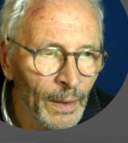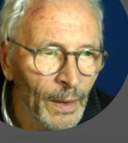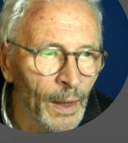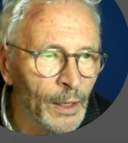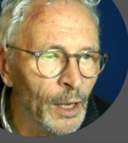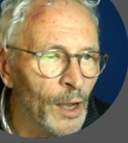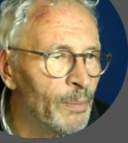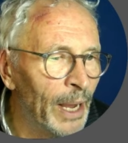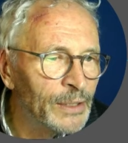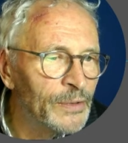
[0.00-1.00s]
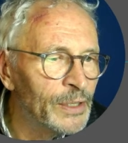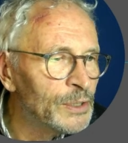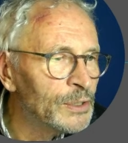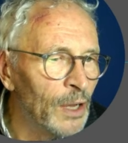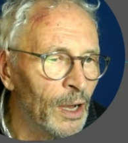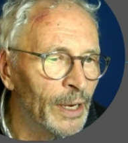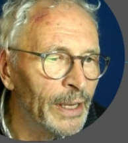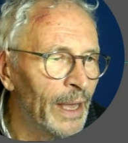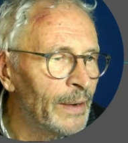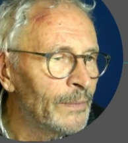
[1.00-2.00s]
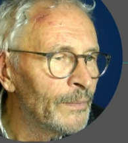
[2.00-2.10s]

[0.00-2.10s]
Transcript: and go back to this style again.